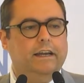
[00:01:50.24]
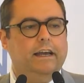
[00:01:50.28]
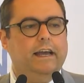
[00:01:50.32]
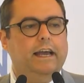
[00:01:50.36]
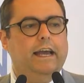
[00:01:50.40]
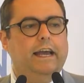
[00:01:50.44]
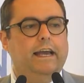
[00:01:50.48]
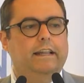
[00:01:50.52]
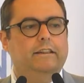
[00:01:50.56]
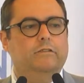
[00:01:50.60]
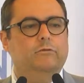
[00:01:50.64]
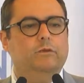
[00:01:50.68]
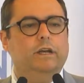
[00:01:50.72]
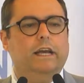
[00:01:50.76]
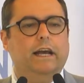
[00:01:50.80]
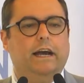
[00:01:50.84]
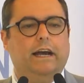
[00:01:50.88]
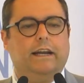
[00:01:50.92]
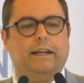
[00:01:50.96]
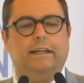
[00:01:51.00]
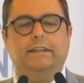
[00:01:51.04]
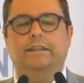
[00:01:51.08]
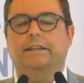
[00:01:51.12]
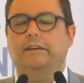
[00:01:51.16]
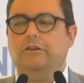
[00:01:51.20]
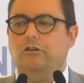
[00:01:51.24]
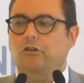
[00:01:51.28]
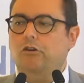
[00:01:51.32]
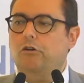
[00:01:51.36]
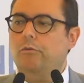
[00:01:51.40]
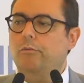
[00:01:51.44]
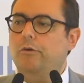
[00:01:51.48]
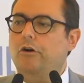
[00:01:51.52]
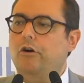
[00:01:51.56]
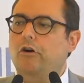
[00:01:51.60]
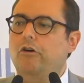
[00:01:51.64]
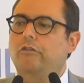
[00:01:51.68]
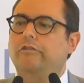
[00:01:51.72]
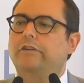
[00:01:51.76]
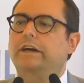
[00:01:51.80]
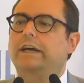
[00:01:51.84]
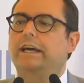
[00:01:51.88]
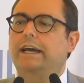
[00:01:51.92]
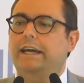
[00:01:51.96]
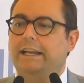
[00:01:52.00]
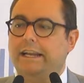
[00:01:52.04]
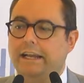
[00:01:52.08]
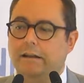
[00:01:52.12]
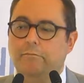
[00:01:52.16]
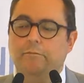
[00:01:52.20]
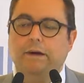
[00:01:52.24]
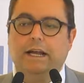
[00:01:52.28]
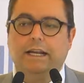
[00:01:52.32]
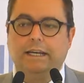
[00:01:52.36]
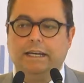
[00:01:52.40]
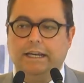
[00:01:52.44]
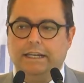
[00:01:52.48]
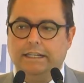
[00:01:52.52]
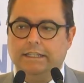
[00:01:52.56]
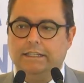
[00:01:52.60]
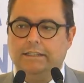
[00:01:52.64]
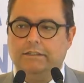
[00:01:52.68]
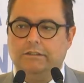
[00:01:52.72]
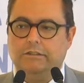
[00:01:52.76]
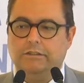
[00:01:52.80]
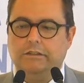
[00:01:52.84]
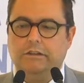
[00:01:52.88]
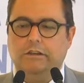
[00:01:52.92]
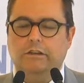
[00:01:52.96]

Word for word: and we are at the home of Erel Margalit,